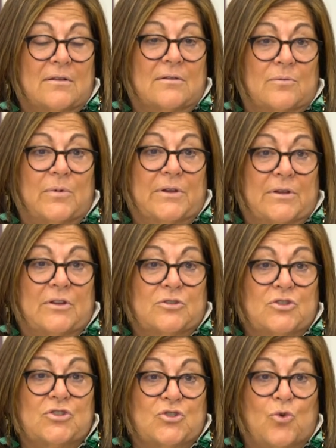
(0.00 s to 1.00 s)
we're
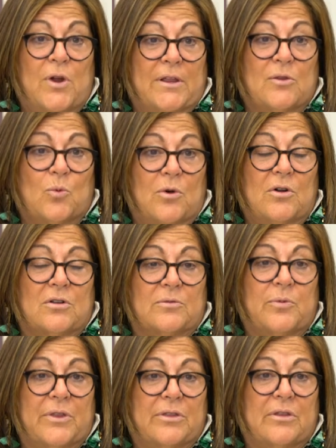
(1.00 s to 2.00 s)
destroying the
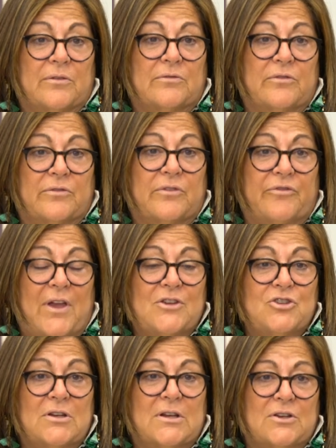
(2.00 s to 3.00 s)
world with the
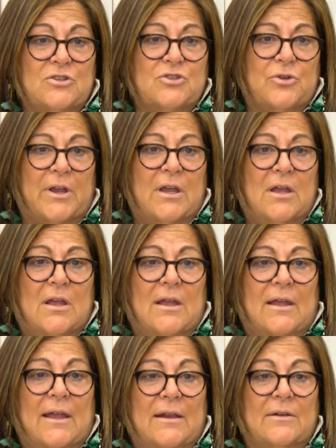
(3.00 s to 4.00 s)
fashion industry,
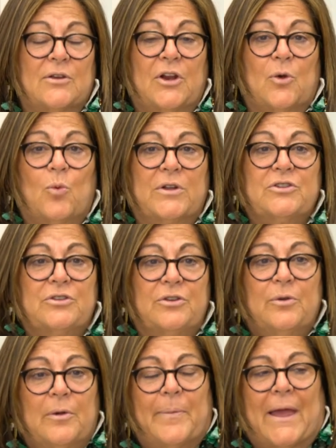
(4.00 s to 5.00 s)
and you know what to
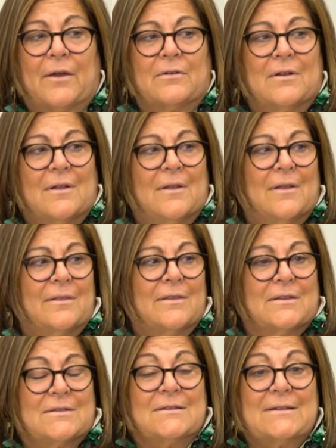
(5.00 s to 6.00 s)
do about the
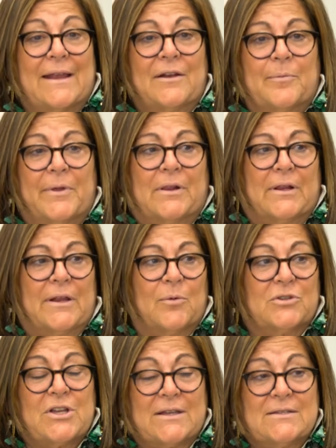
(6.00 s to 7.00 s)
sustainability,
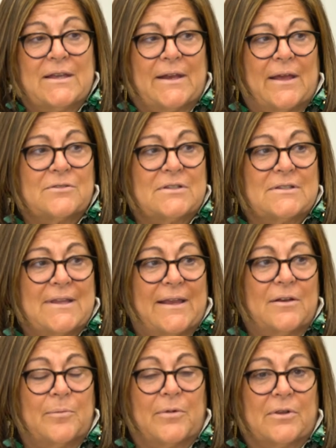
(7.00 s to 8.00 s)
which I say now
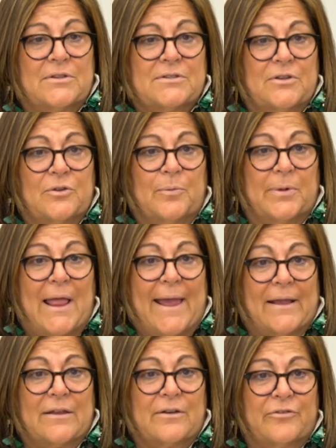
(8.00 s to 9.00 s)
sustainable is the new
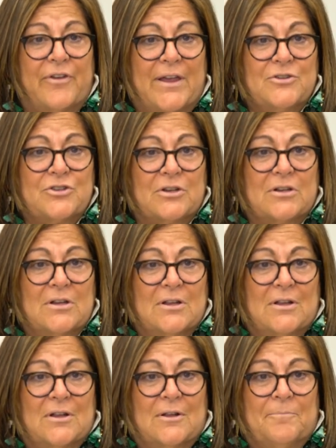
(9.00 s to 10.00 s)
black in fashion.
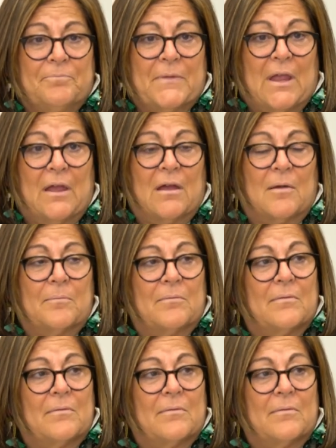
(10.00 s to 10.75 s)
So